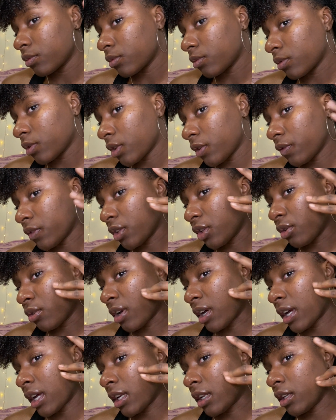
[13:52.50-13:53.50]
even though
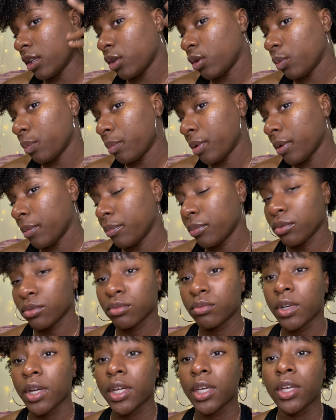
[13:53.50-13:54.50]
I got a little
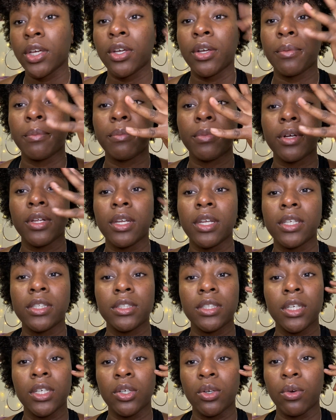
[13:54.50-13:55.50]
pimples right here, but
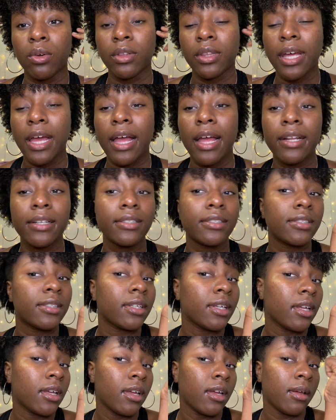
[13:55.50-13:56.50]
let's ignore that.
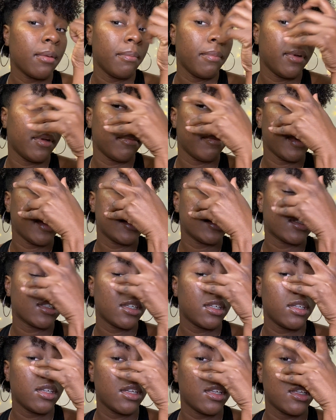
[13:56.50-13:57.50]
But my
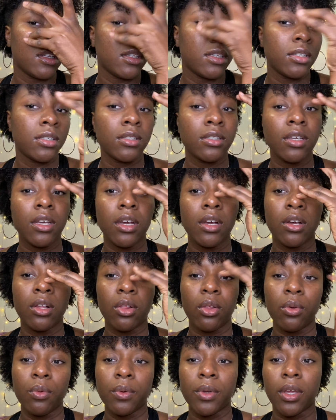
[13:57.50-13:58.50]
skin is
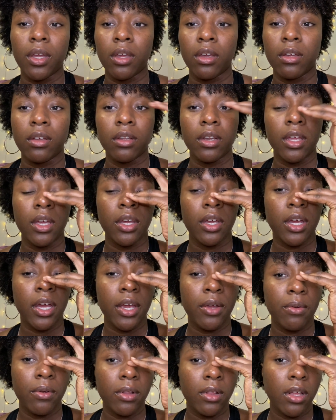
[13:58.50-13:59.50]
glowing. Like
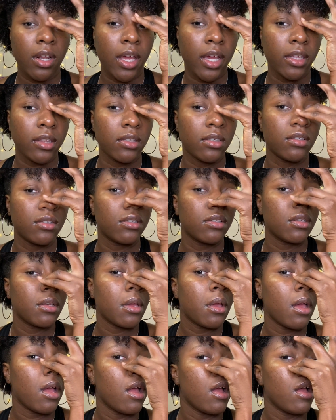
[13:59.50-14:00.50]
I really like this.
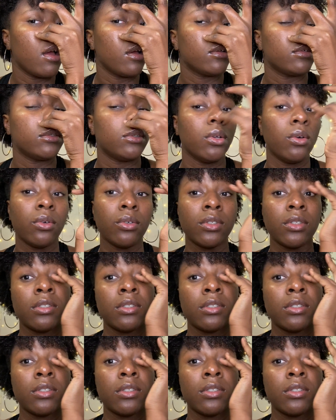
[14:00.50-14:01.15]
Nose is